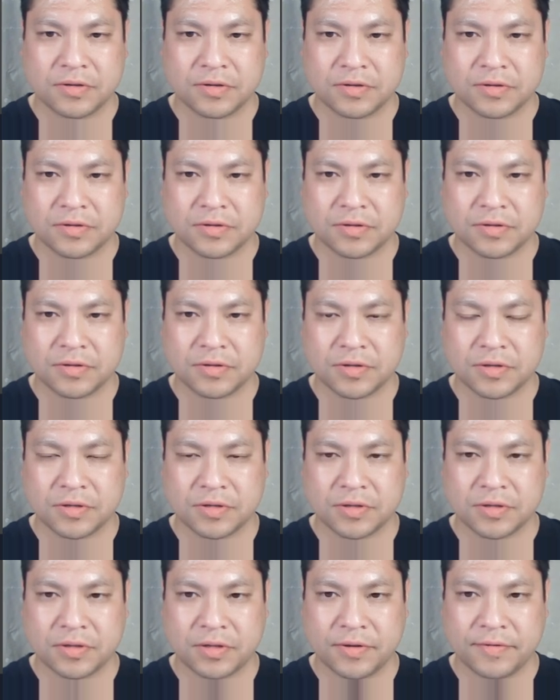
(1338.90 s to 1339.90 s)
so this
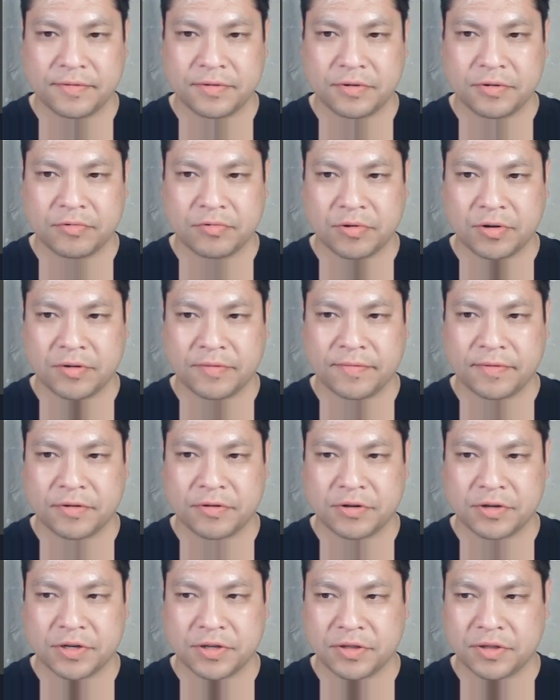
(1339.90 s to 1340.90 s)
is 11, 12,
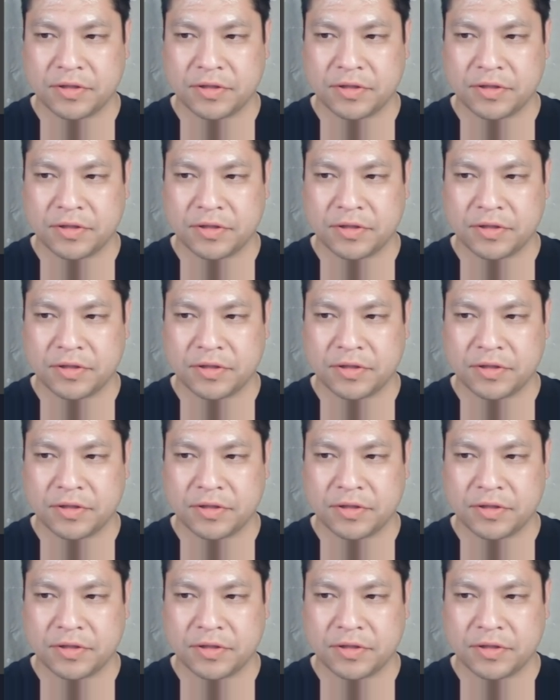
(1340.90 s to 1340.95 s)
13,